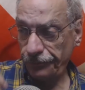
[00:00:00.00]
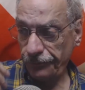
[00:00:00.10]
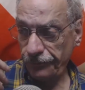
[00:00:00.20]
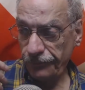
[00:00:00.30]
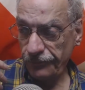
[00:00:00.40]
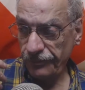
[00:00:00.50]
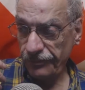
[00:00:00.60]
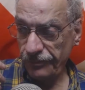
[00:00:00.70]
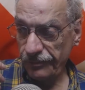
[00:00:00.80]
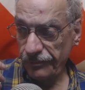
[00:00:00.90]

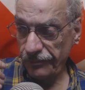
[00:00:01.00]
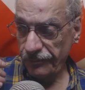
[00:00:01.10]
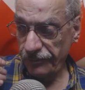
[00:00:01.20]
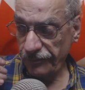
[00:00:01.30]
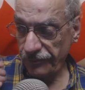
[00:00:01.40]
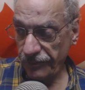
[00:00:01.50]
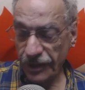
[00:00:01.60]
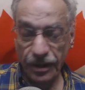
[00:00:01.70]
(silence)